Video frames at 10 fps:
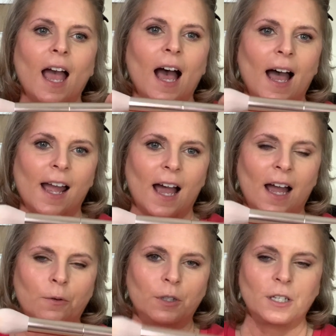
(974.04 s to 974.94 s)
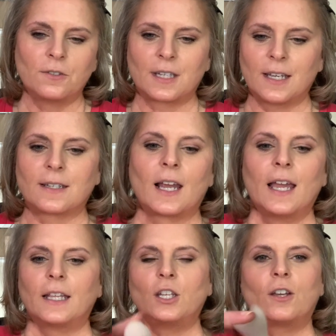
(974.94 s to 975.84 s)
I will use this.
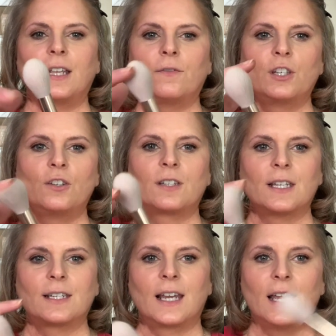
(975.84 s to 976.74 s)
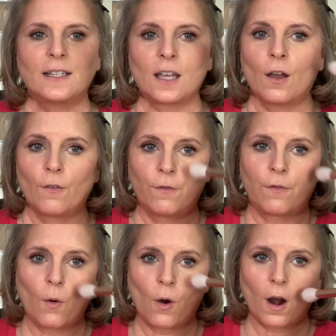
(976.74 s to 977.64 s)
Now you can even use this end
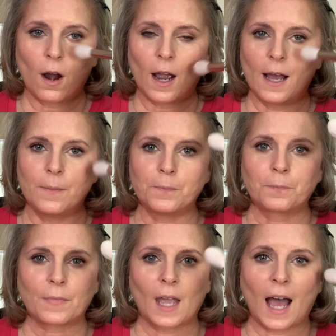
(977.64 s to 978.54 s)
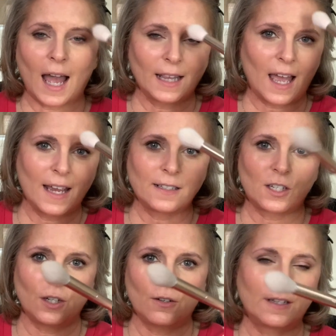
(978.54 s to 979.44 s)
for highlight
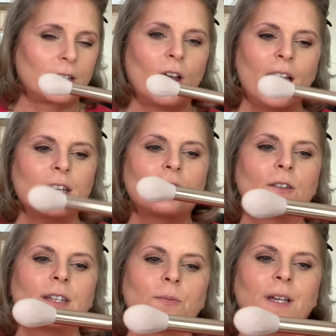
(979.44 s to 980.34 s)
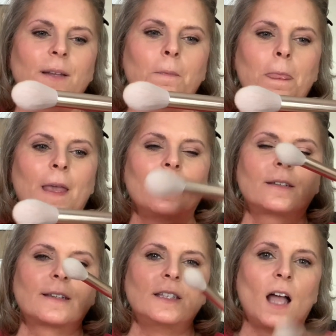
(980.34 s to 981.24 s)
too. So this
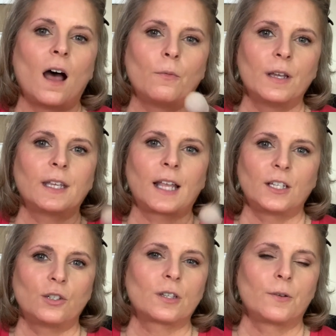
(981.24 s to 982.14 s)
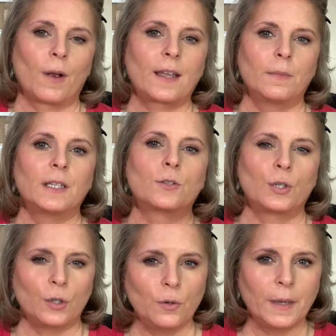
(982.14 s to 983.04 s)
is not one that I usually recommend
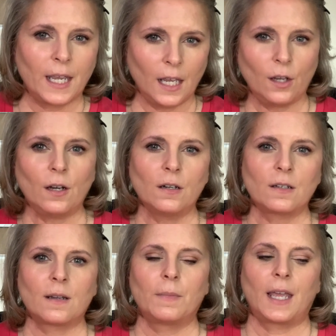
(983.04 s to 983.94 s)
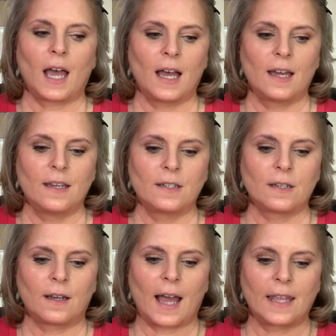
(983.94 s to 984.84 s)
to beginners because
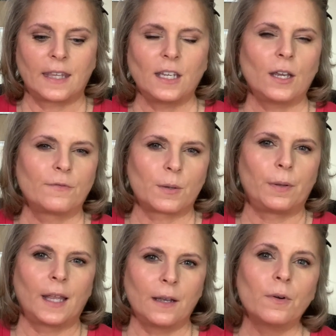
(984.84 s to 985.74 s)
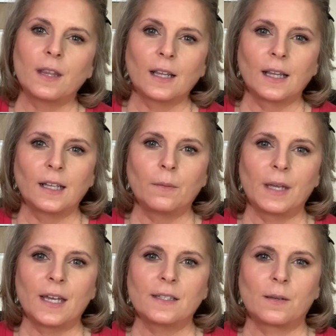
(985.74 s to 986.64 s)
I think you have to play with it a little
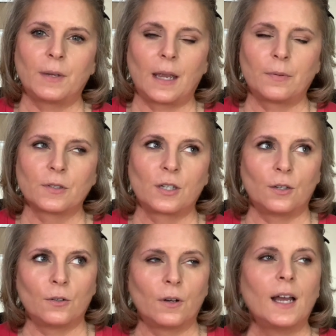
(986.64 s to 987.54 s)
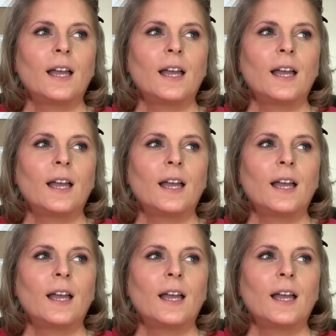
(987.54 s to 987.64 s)
bit to be able to